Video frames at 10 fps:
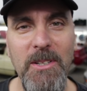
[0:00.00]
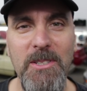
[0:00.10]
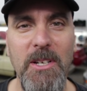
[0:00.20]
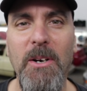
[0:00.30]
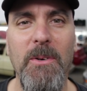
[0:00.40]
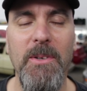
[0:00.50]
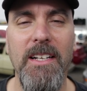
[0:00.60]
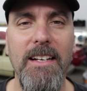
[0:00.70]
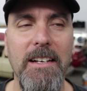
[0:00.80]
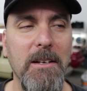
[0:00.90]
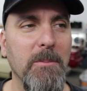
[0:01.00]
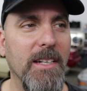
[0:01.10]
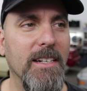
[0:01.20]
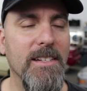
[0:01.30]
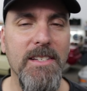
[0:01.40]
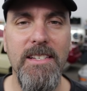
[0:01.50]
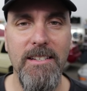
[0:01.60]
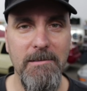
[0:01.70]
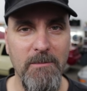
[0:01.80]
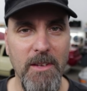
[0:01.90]
you don't.
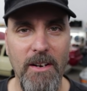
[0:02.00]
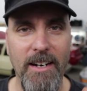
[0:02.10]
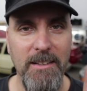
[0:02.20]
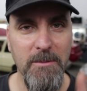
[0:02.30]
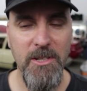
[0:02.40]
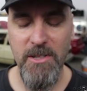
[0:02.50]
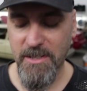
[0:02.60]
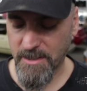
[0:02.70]
Because, all right, let me show you